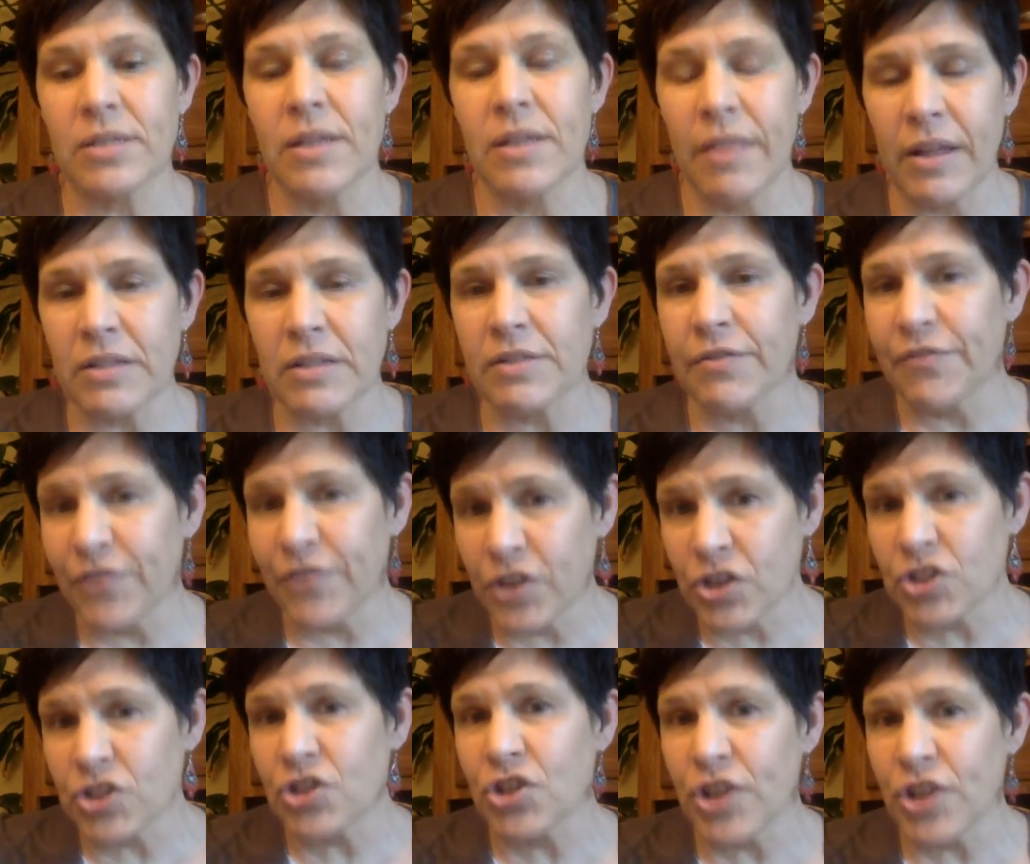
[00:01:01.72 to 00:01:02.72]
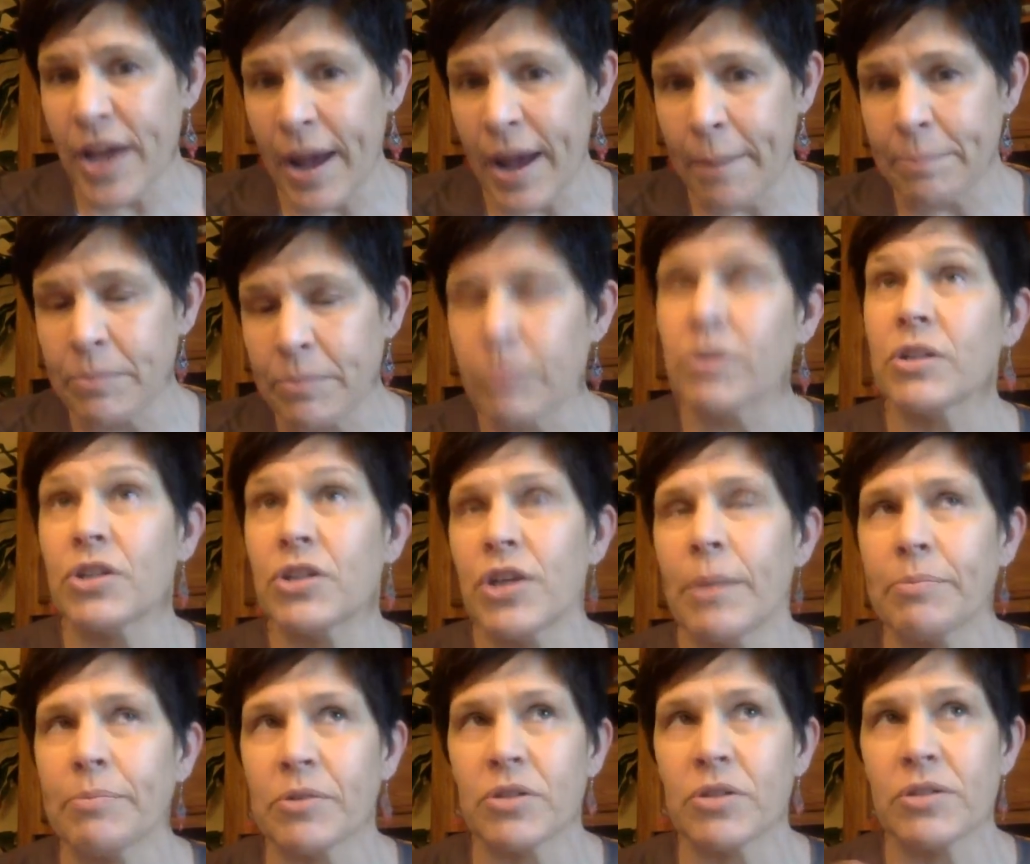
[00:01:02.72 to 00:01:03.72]
and that's the first
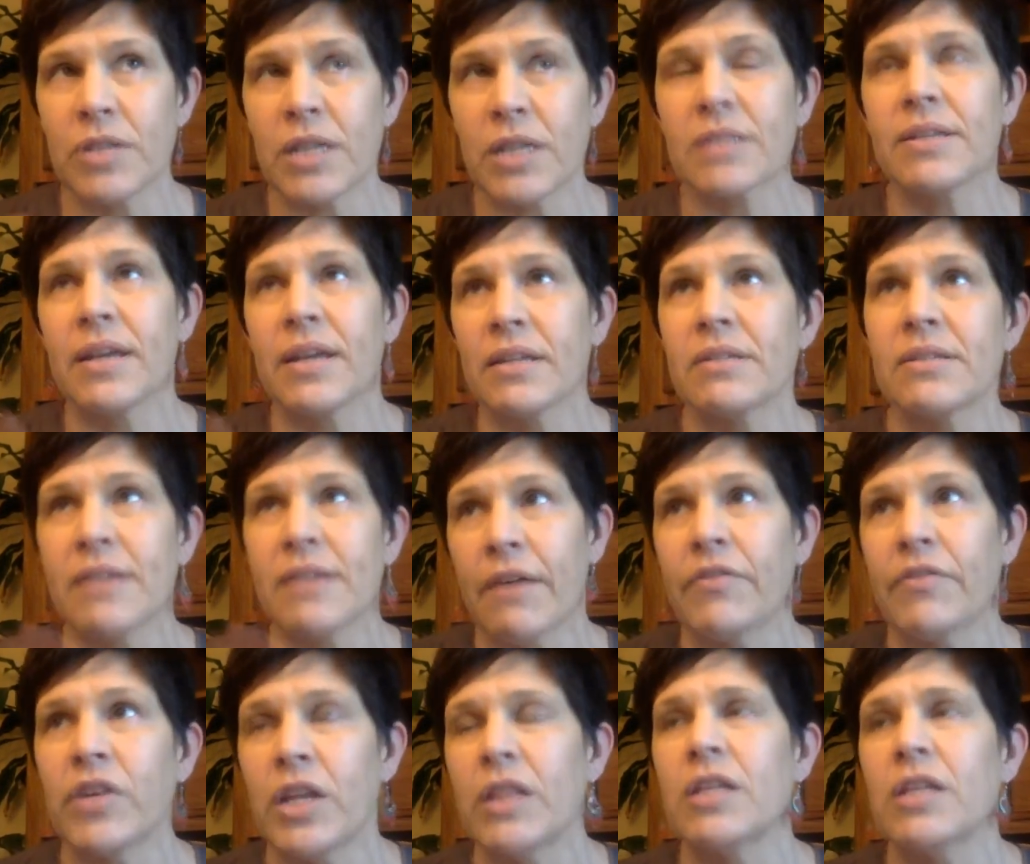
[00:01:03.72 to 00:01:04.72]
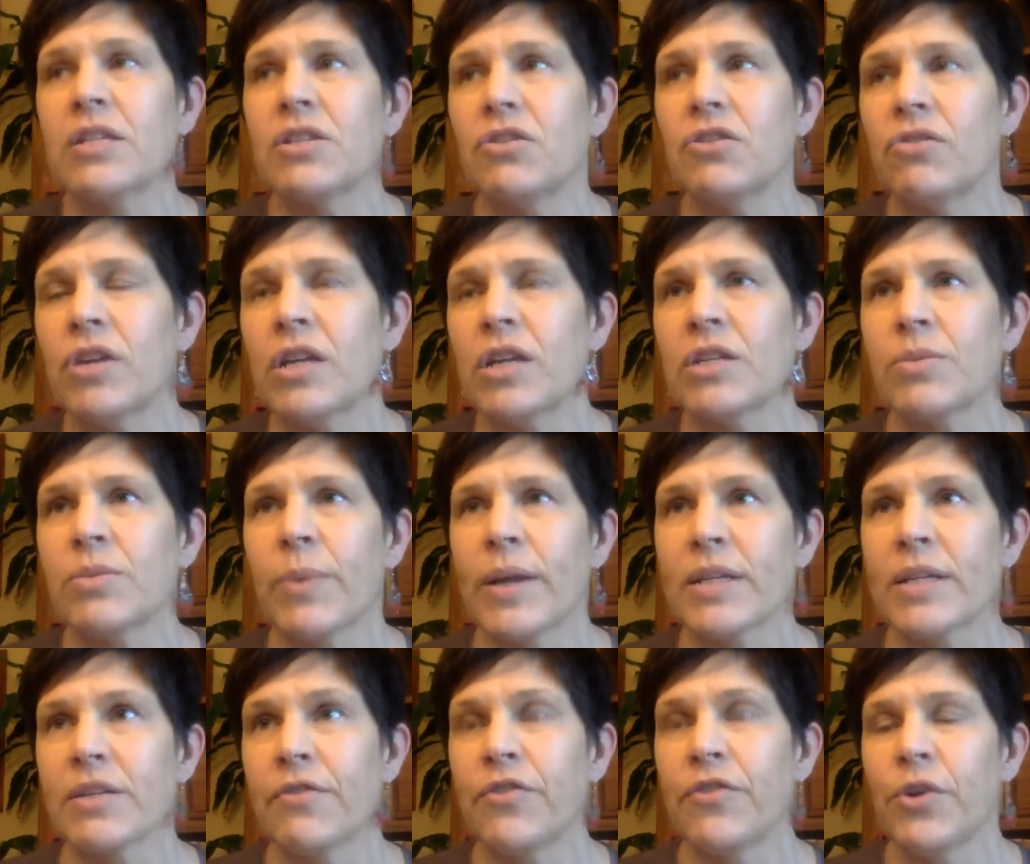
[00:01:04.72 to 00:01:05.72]
chapter 6 and 7 in this unit, as well
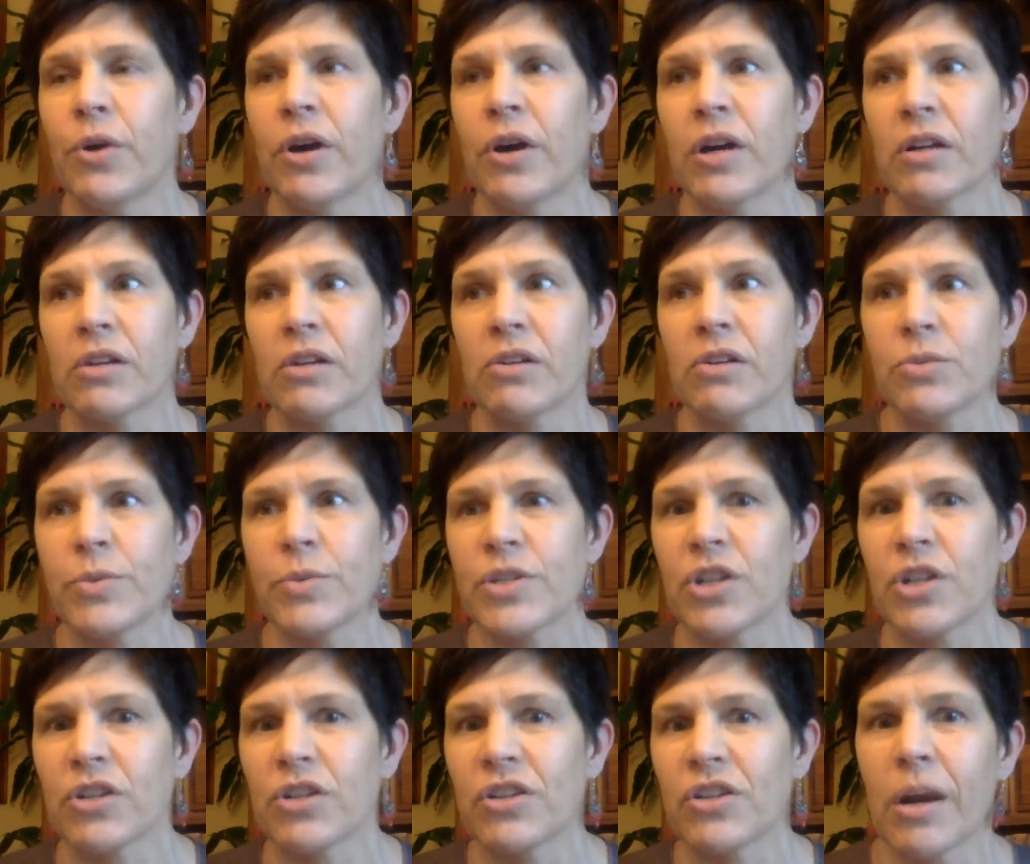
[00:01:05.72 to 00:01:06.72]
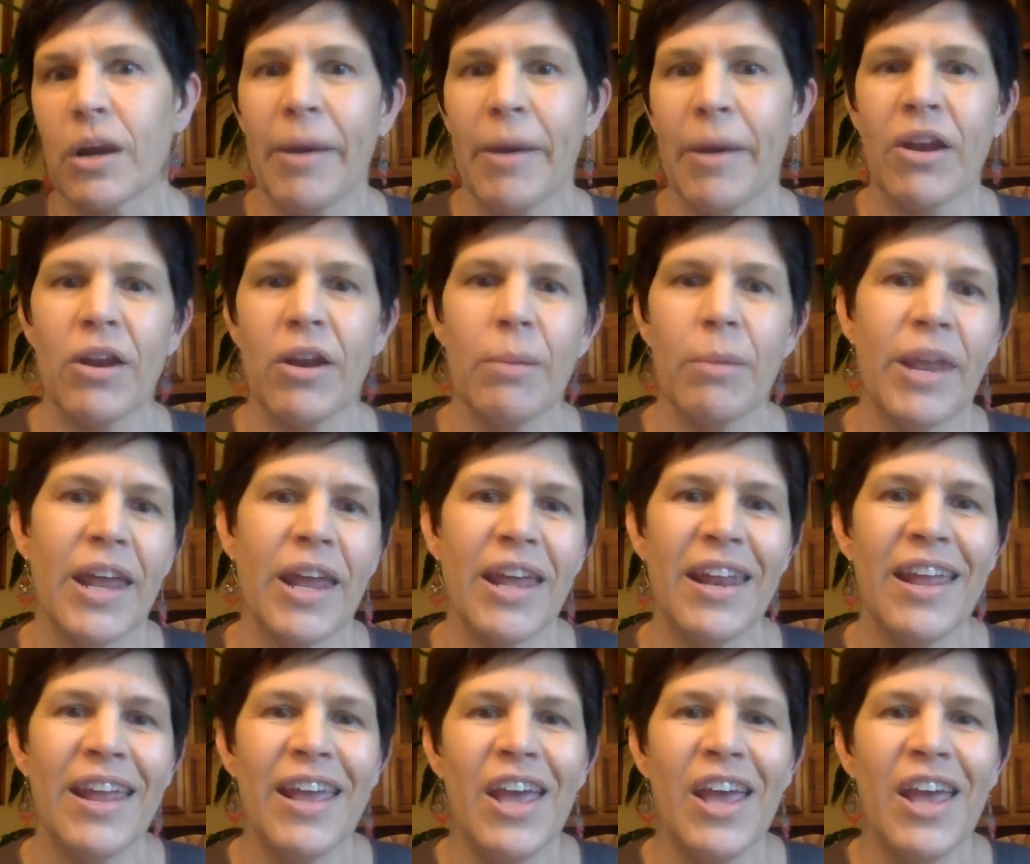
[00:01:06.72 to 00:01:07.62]
as a few articles, which I'll talk about in a minute.